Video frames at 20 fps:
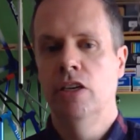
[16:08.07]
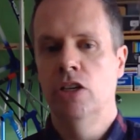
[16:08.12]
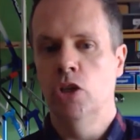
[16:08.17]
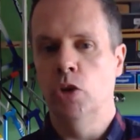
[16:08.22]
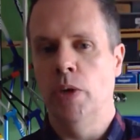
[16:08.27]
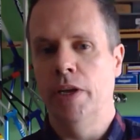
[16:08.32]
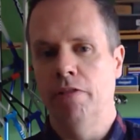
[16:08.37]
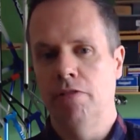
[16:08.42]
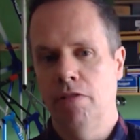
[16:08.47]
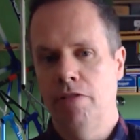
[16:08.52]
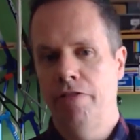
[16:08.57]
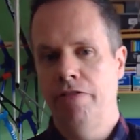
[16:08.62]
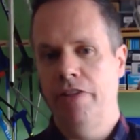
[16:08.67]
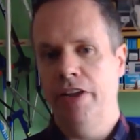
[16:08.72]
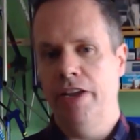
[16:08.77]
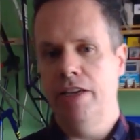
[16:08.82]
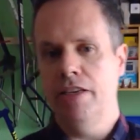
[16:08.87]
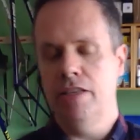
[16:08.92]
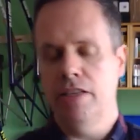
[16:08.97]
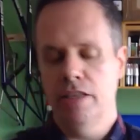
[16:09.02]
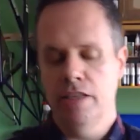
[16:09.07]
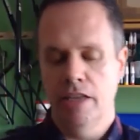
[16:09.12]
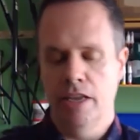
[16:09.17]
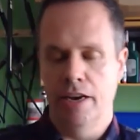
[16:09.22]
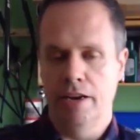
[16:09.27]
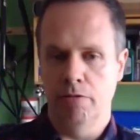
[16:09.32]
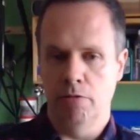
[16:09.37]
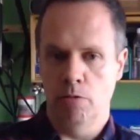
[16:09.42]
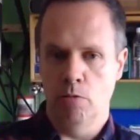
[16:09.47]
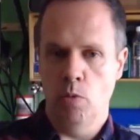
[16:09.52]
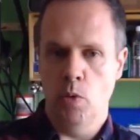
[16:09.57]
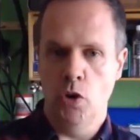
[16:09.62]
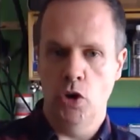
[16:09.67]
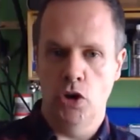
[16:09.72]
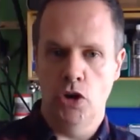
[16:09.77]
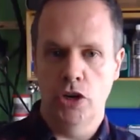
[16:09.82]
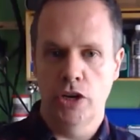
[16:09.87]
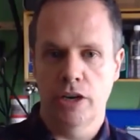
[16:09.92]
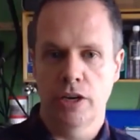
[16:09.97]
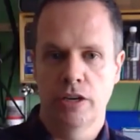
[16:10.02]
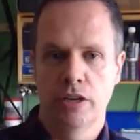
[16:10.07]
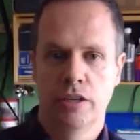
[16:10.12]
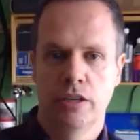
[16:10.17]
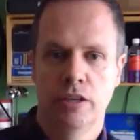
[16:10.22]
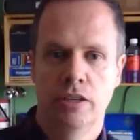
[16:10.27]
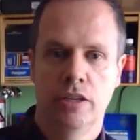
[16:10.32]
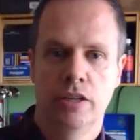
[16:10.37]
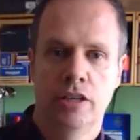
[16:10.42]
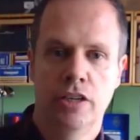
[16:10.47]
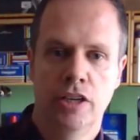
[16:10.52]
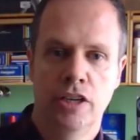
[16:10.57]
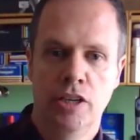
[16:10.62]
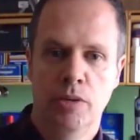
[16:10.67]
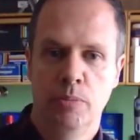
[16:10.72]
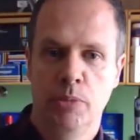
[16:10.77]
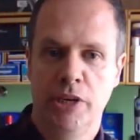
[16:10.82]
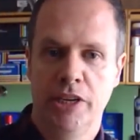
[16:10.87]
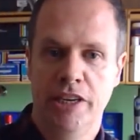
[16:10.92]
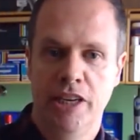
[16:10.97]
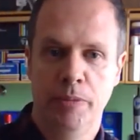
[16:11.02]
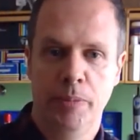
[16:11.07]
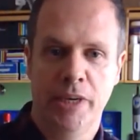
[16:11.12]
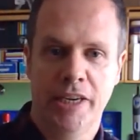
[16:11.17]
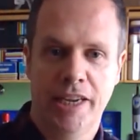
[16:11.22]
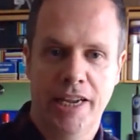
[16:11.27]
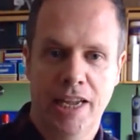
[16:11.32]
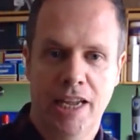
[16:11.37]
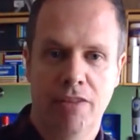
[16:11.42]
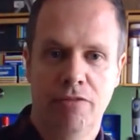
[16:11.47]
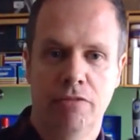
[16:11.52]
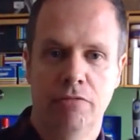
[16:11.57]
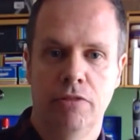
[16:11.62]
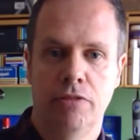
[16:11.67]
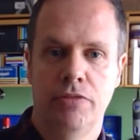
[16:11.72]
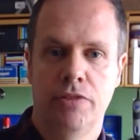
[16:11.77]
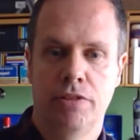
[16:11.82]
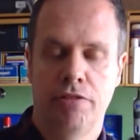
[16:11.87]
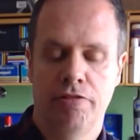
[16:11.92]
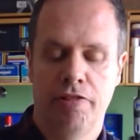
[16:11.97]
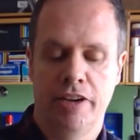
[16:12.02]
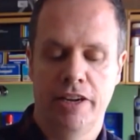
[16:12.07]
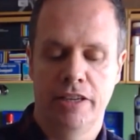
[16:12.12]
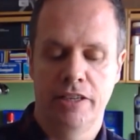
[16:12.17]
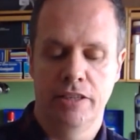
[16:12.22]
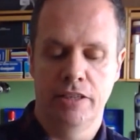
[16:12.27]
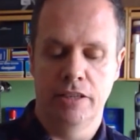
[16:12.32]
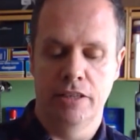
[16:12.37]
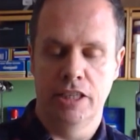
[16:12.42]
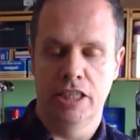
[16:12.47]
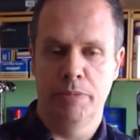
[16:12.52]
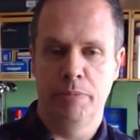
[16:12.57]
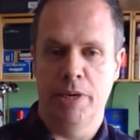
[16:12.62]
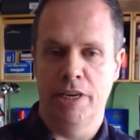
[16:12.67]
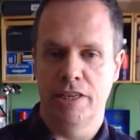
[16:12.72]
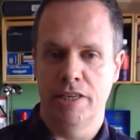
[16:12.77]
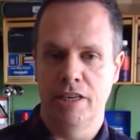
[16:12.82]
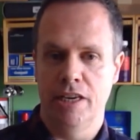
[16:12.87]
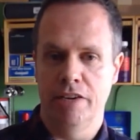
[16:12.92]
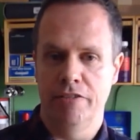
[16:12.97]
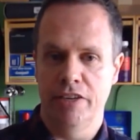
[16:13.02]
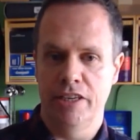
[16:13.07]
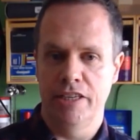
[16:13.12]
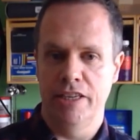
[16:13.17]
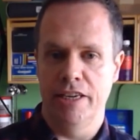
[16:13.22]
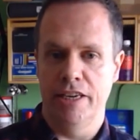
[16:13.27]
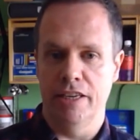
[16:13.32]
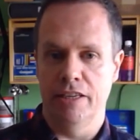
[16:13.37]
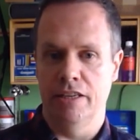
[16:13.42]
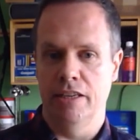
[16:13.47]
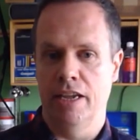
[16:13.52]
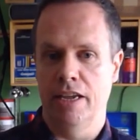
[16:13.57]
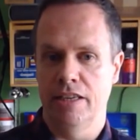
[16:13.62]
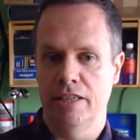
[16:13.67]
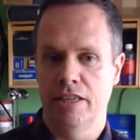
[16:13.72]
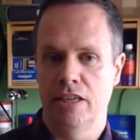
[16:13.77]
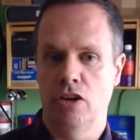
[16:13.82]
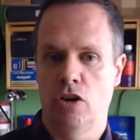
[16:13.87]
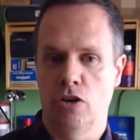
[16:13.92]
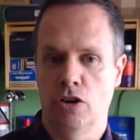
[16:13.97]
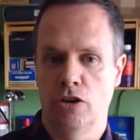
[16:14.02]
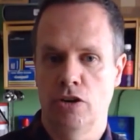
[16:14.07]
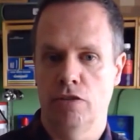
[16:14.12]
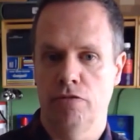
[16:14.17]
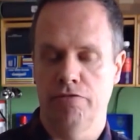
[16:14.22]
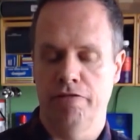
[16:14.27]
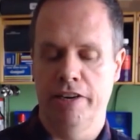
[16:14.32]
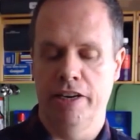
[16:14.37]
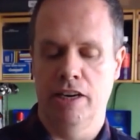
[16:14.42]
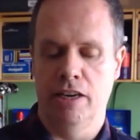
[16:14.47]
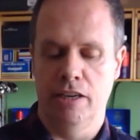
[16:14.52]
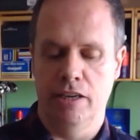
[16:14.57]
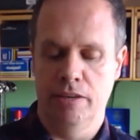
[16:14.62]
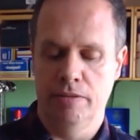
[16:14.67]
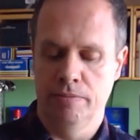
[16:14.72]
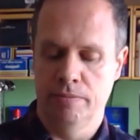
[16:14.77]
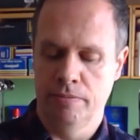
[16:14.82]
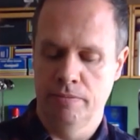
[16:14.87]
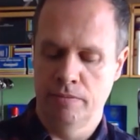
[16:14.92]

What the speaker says: So it will fit and it will work, but you need to be careful with the threads, especially if you're taking the headset on and off regularly.